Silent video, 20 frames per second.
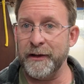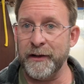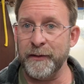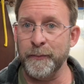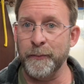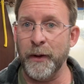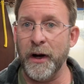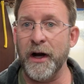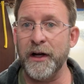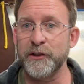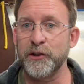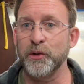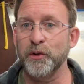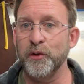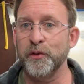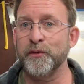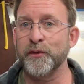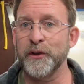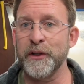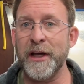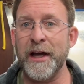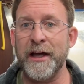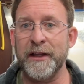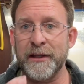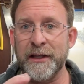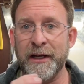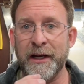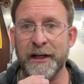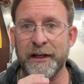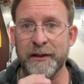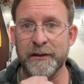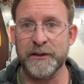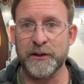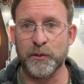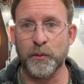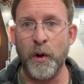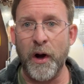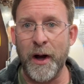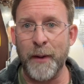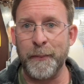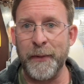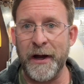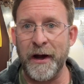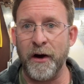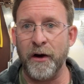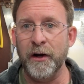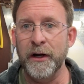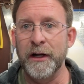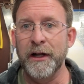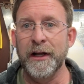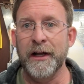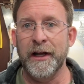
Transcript: module for that I can swap out,